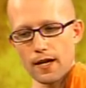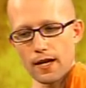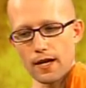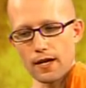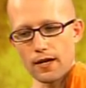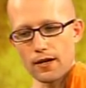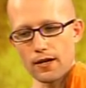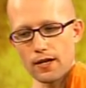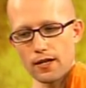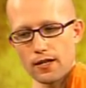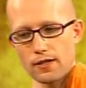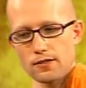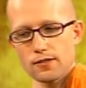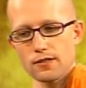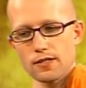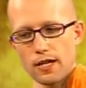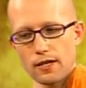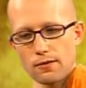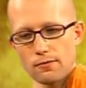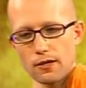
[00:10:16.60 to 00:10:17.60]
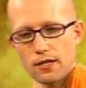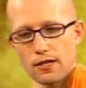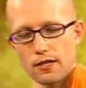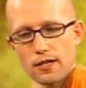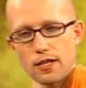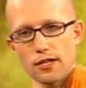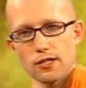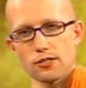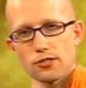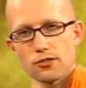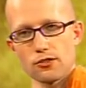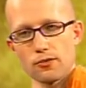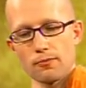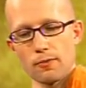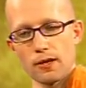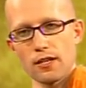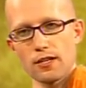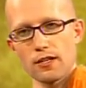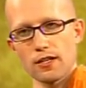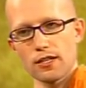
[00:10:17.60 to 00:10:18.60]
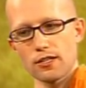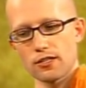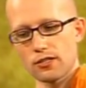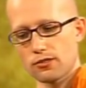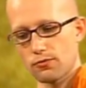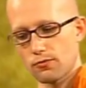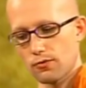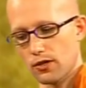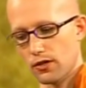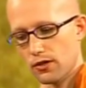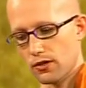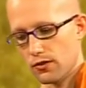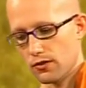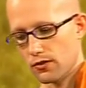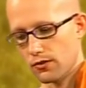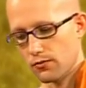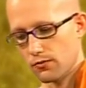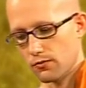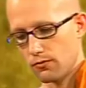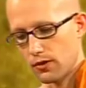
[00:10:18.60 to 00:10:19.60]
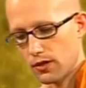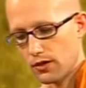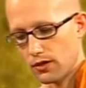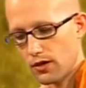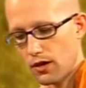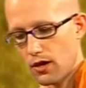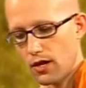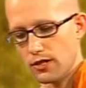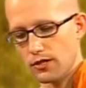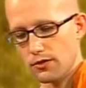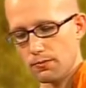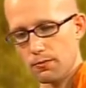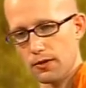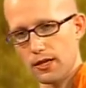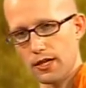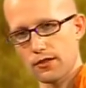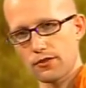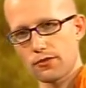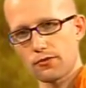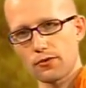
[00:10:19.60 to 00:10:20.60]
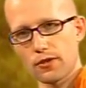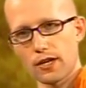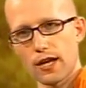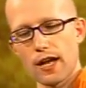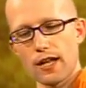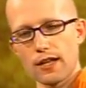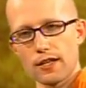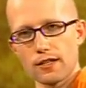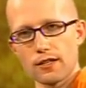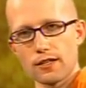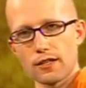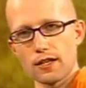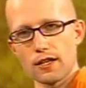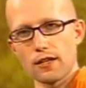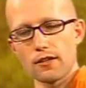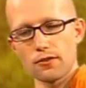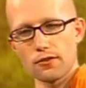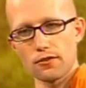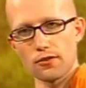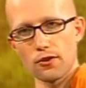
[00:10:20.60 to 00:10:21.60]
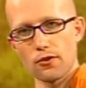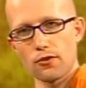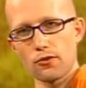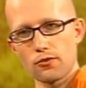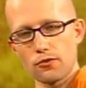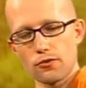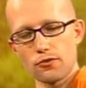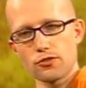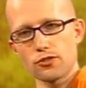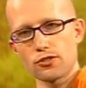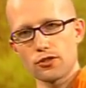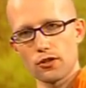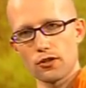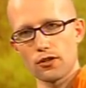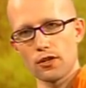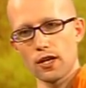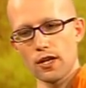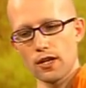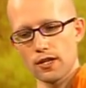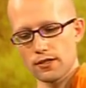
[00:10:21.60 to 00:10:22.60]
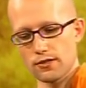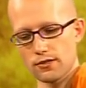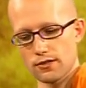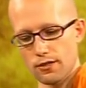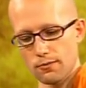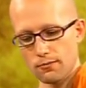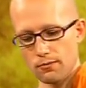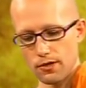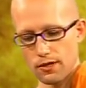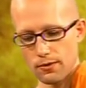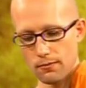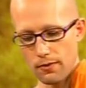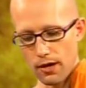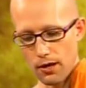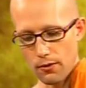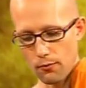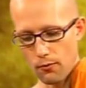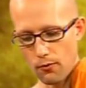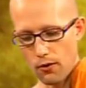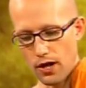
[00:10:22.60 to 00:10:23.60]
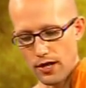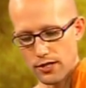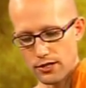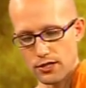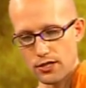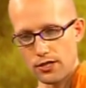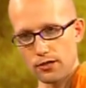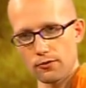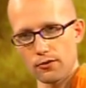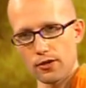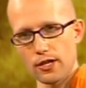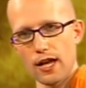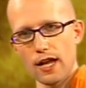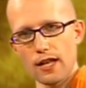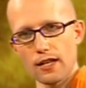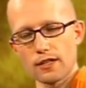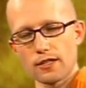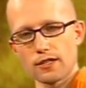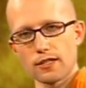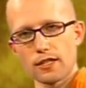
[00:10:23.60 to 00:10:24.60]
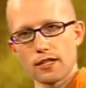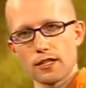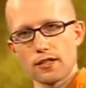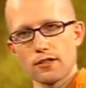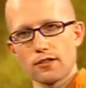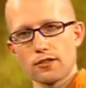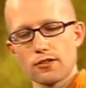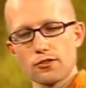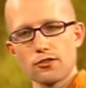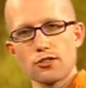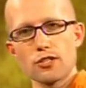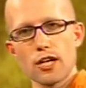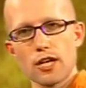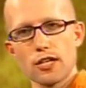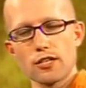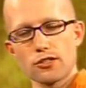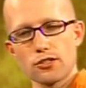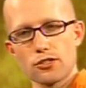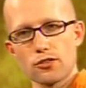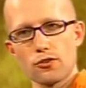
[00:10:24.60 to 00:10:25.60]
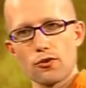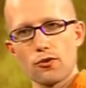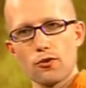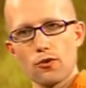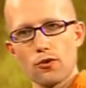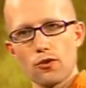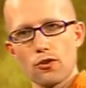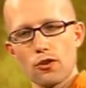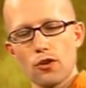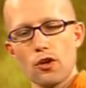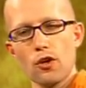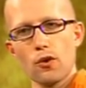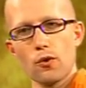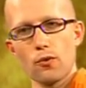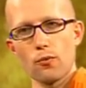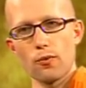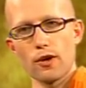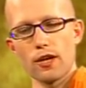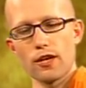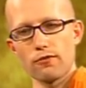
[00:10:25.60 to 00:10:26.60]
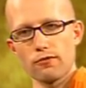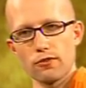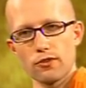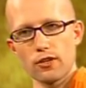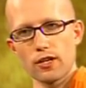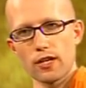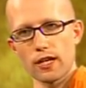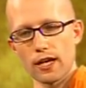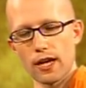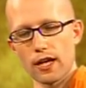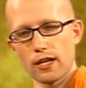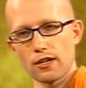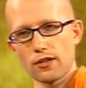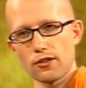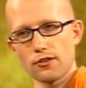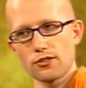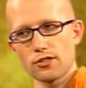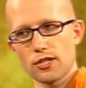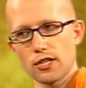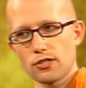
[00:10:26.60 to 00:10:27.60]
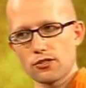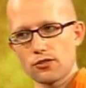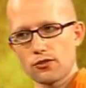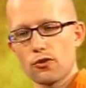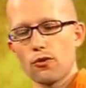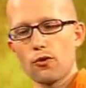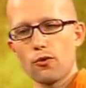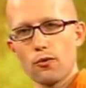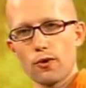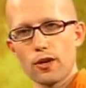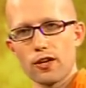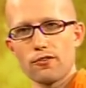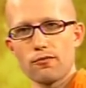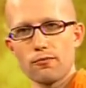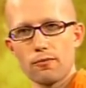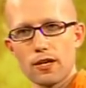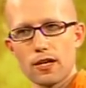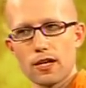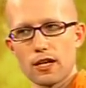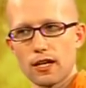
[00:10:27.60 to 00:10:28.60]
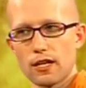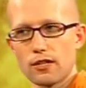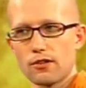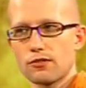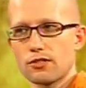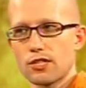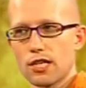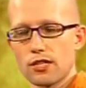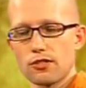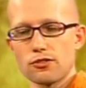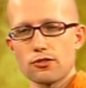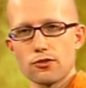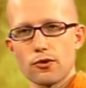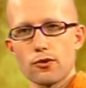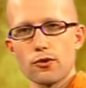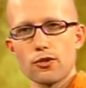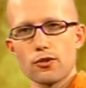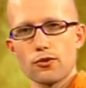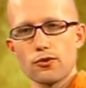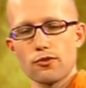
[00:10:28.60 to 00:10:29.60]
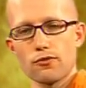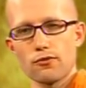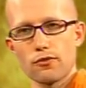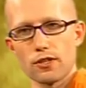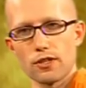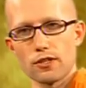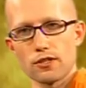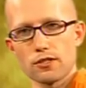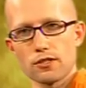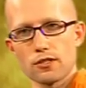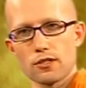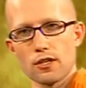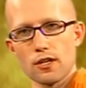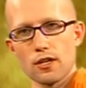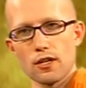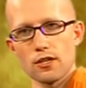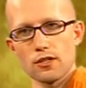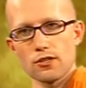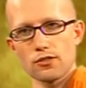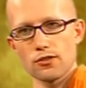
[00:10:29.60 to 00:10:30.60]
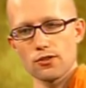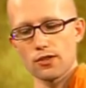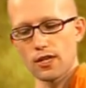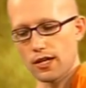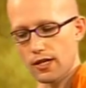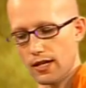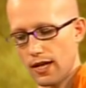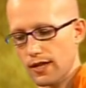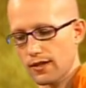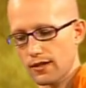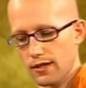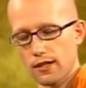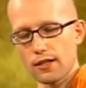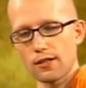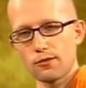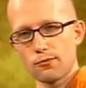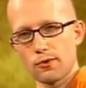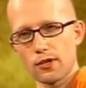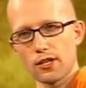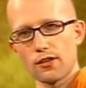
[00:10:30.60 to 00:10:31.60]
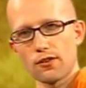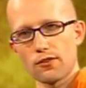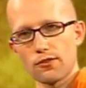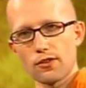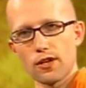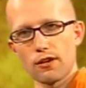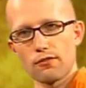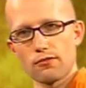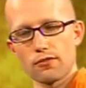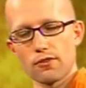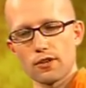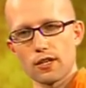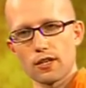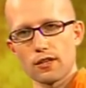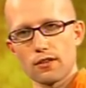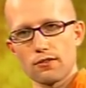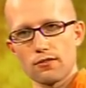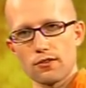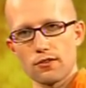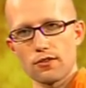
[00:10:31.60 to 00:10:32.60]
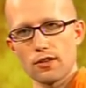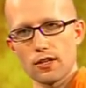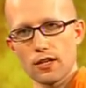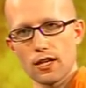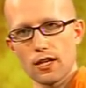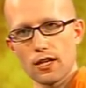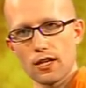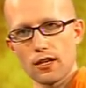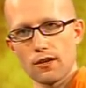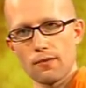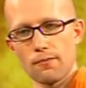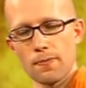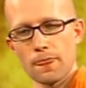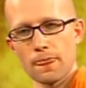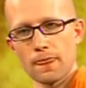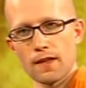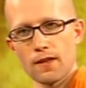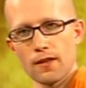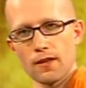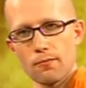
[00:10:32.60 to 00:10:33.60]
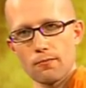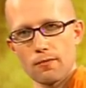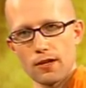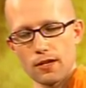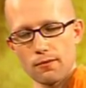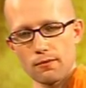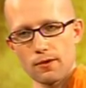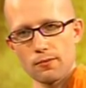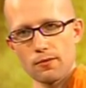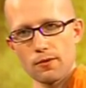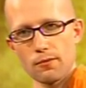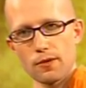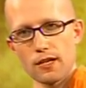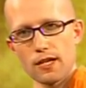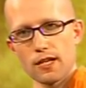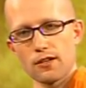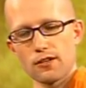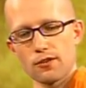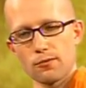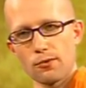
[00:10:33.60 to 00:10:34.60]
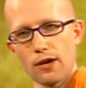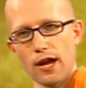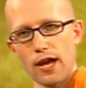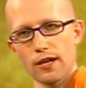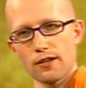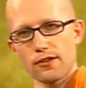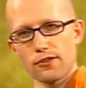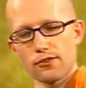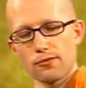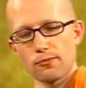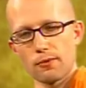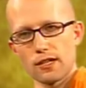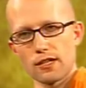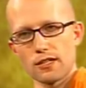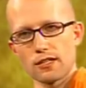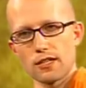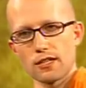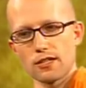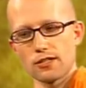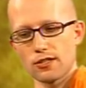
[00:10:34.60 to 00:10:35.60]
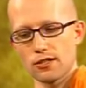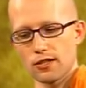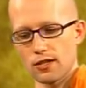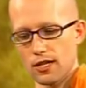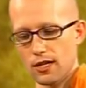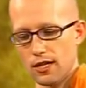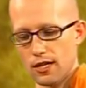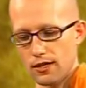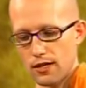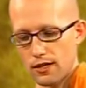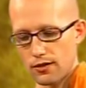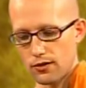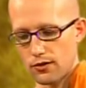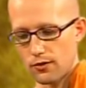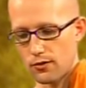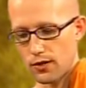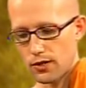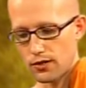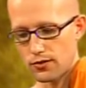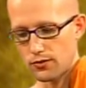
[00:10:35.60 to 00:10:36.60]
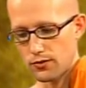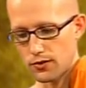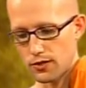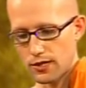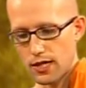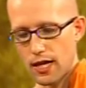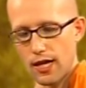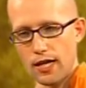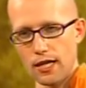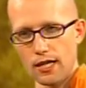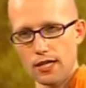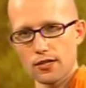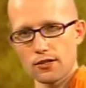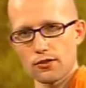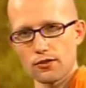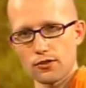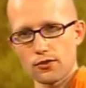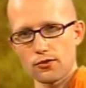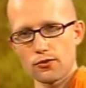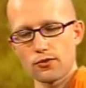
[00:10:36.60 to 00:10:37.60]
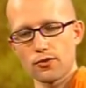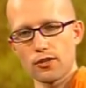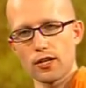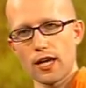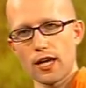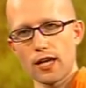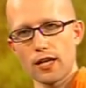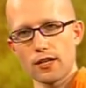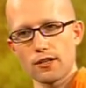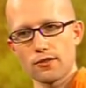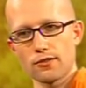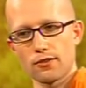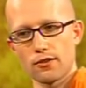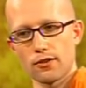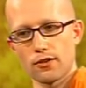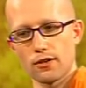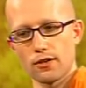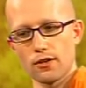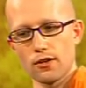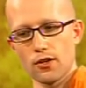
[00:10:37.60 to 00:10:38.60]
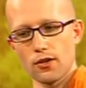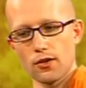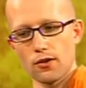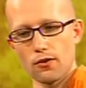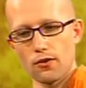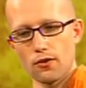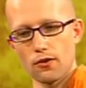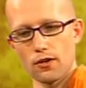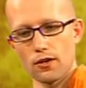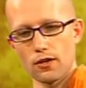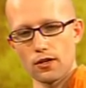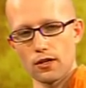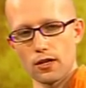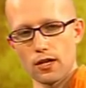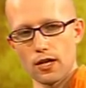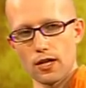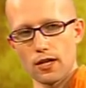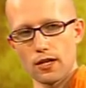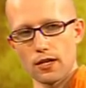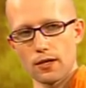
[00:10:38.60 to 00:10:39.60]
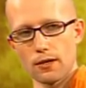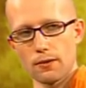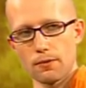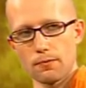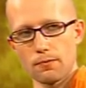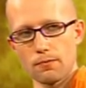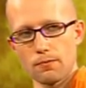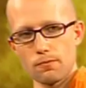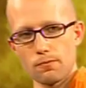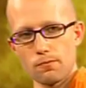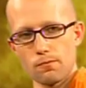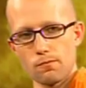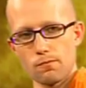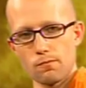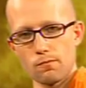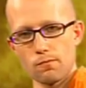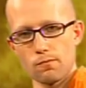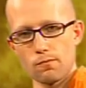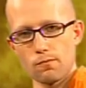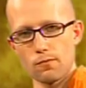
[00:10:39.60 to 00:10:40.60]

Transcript: uh, insight meditation, or meditation where one contemplates reality, is so crucial. Simply by watching reality, you change your whole way of looking at it, you change your whole way of being, and you change your whole universe, so that nothing can bring you suffering. This is the key. Many people begin to practice meditation thinking that they're going to attain or create or, or um,